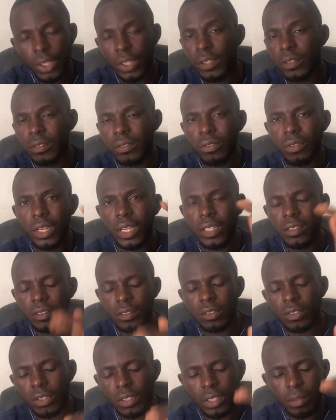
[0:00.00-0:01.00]
So let's
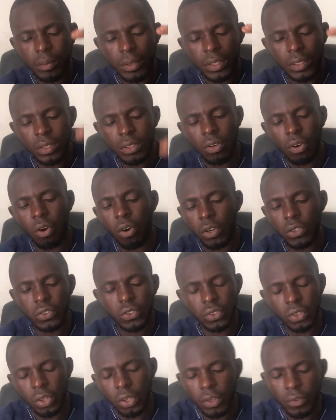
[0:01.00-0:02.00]
discuss about the cost
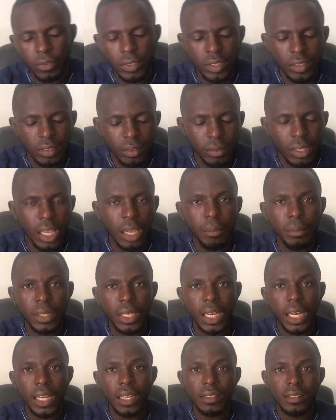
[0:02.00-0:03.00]
of these
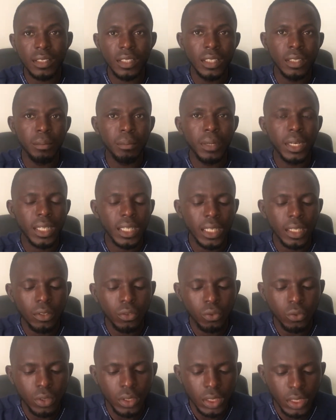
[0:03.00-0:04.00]
chemicals in the market
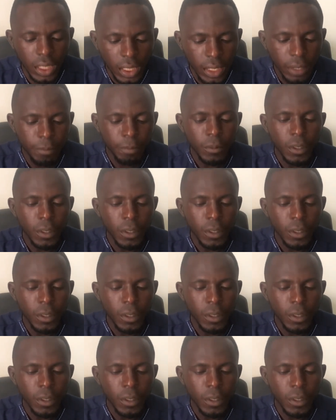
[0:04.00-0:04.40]
today.